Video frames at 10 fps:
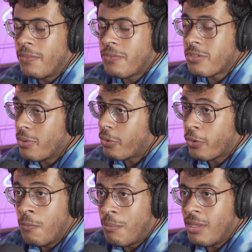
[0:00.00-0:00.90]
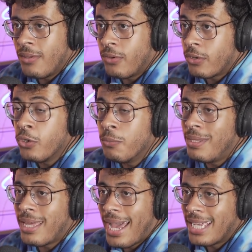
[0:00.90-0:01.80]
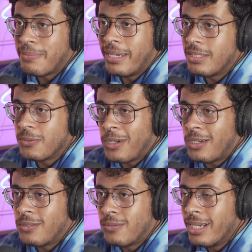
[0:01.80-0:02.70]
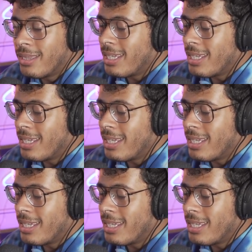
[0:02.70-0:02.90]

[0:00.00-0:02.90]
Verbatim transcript: So there could be there could be that aspect as well, right?